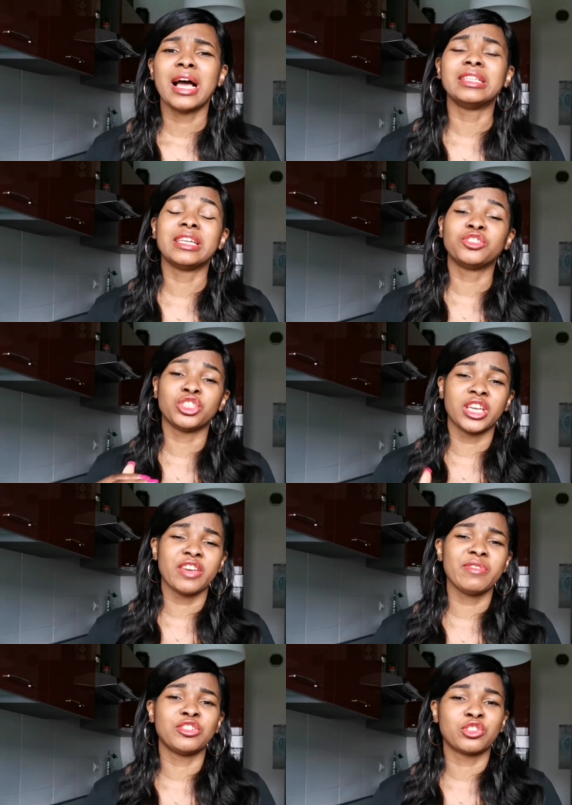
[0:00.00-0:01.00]
and then she
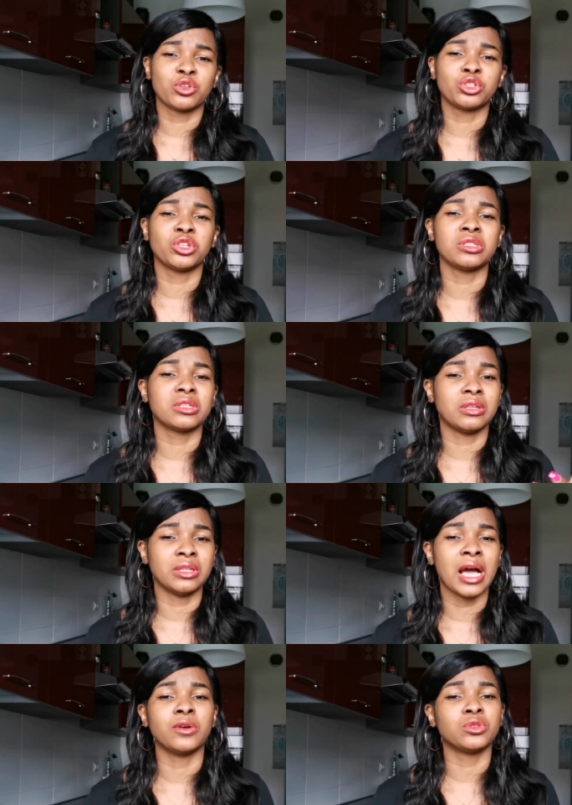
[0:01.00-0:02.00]
gave me instructions
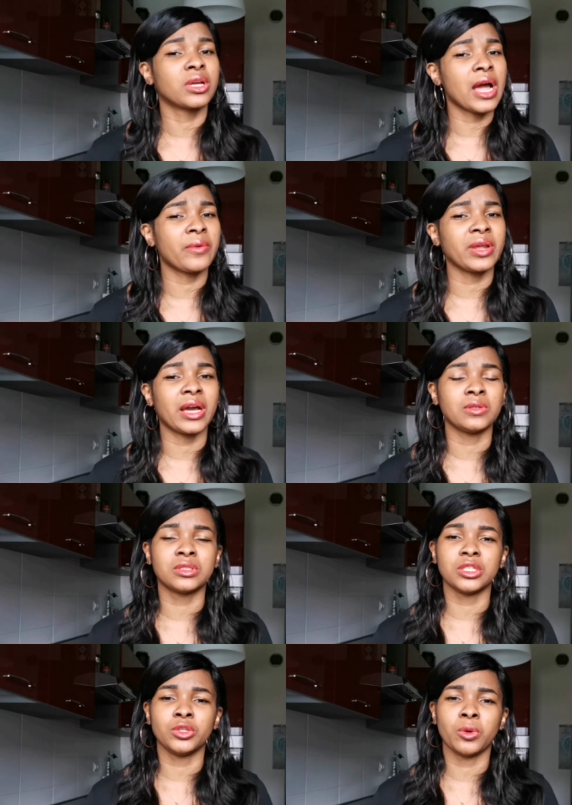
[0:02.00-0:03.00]
on how to carry
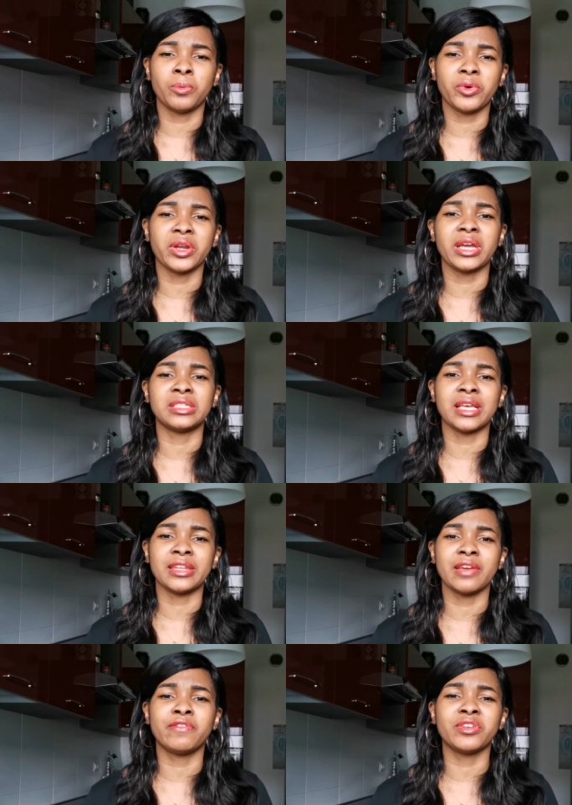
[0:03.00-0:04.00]
out you know prayers
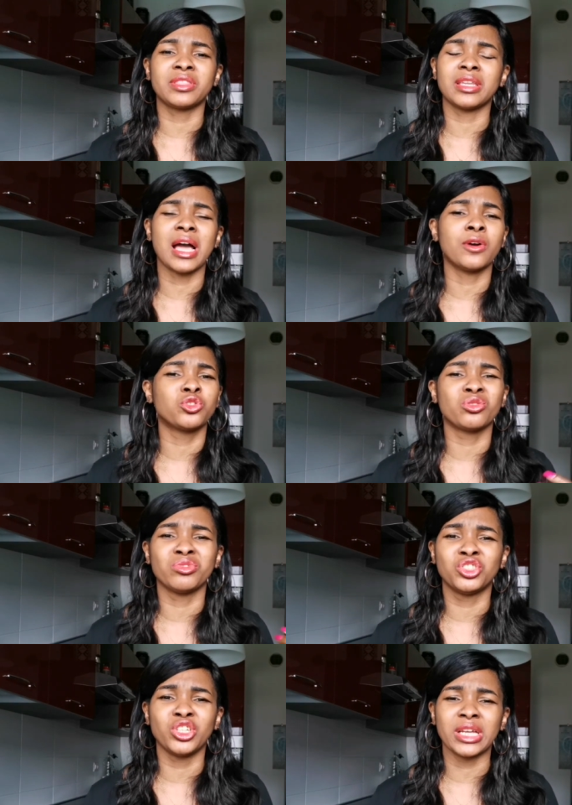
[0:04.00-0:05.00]
and everything how to
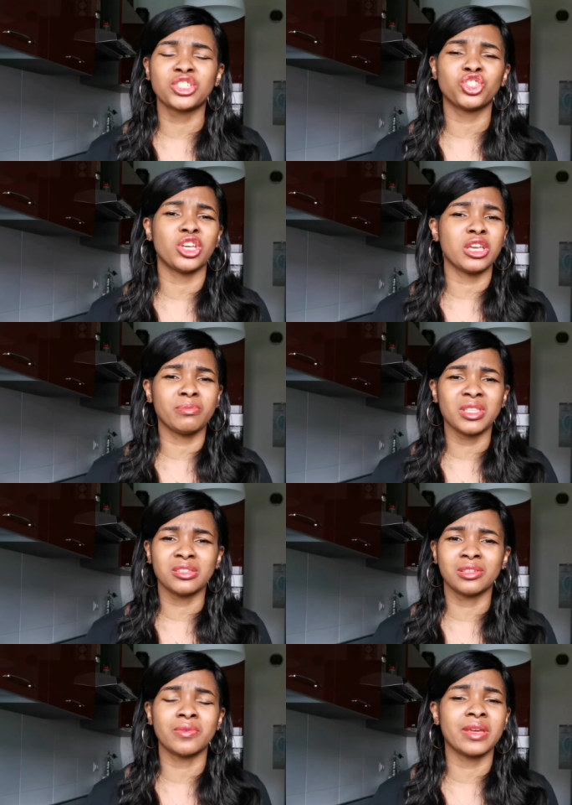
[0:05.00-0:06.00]
reject shame
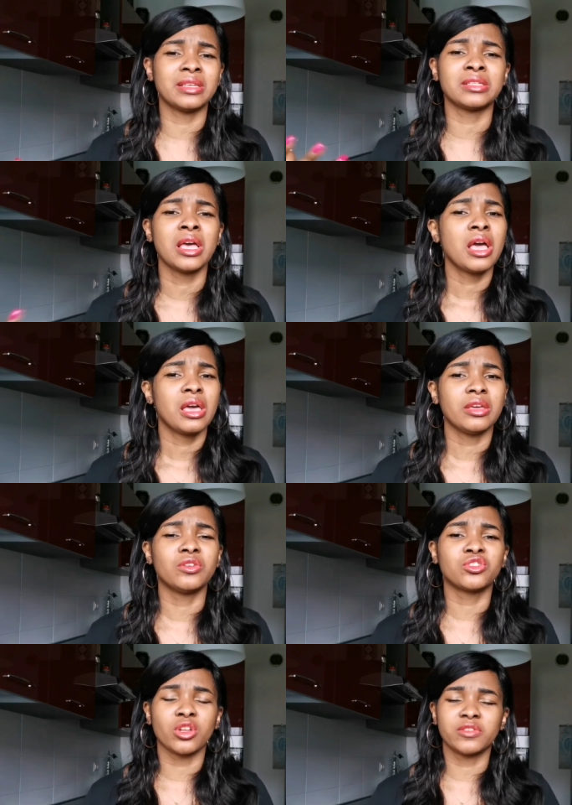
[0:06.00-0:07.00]
disgrace you
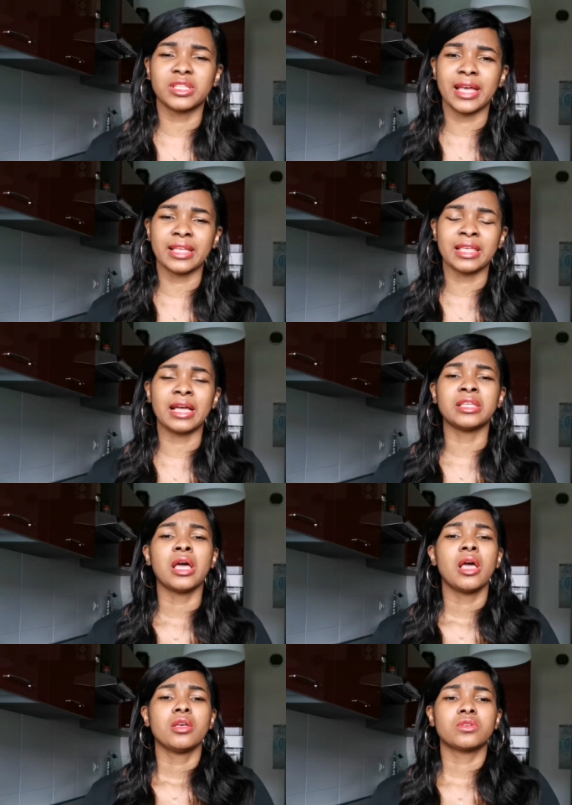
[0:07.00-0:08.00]
know stuffs like that
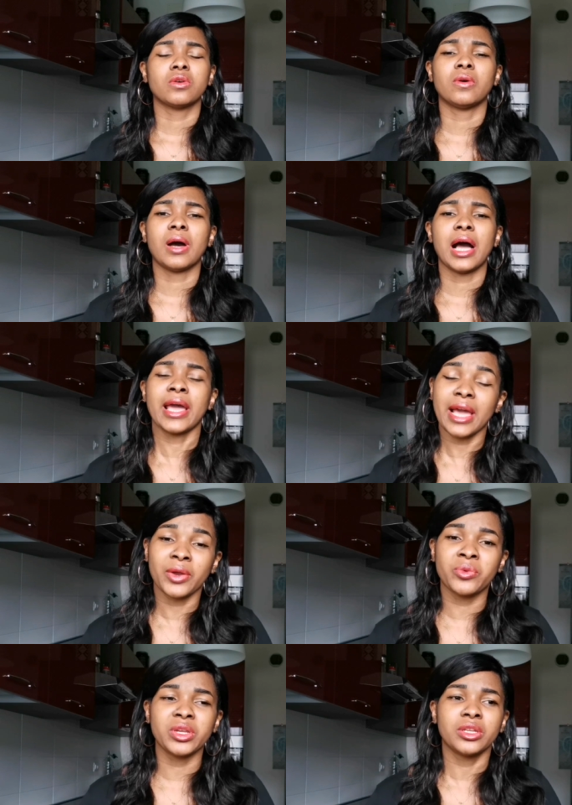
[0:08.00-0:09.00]
so i
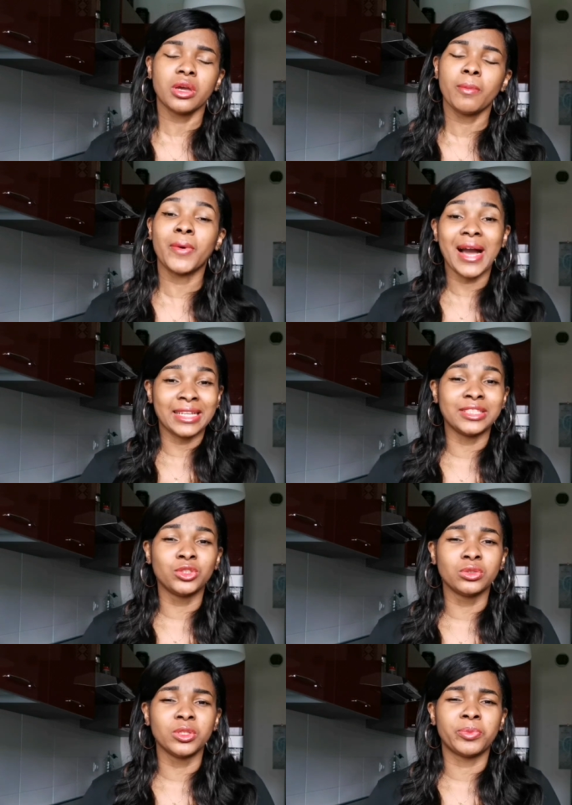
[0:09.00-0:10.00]
agreed but i
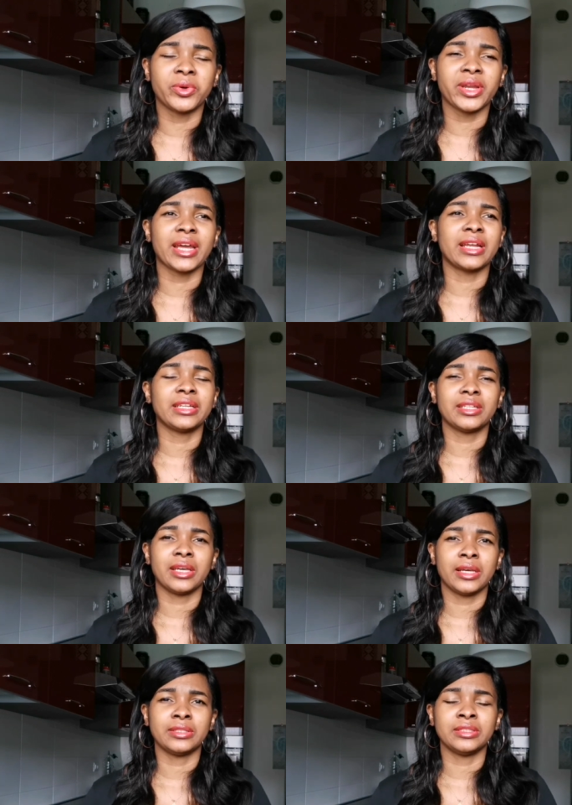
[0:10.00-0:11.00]
didn't do the prayer
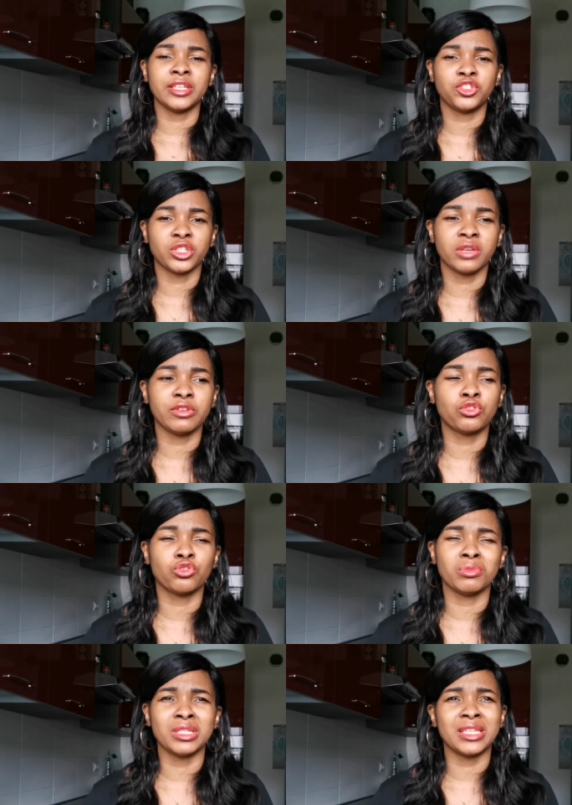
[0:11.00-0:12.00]
uh, the day she gave it
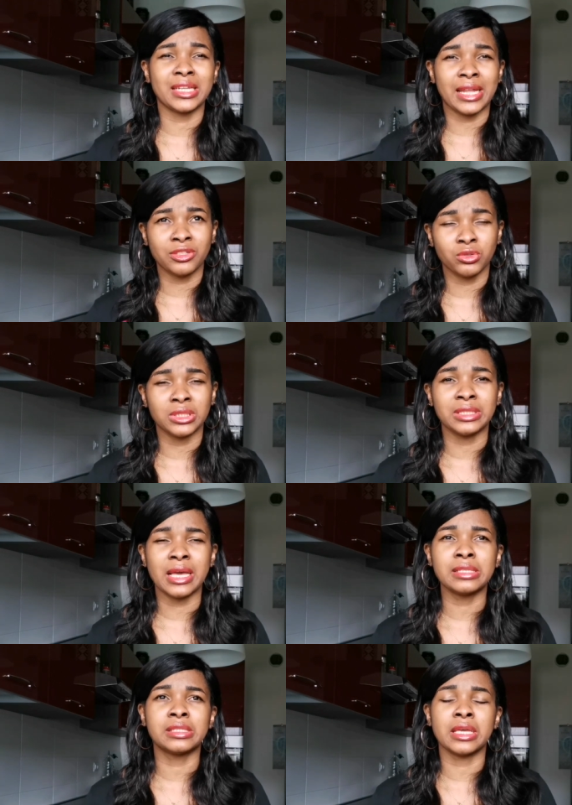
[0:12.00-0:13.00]
to me neither did i do the
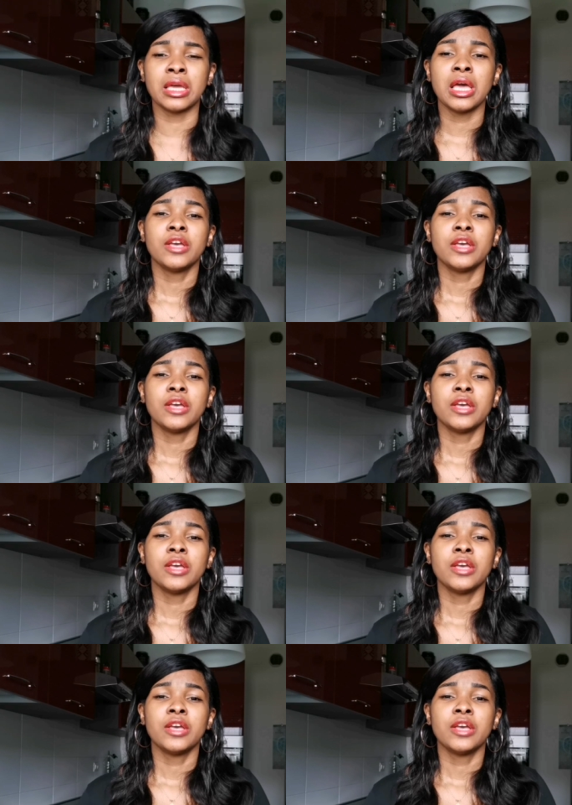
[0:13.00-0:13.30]
next day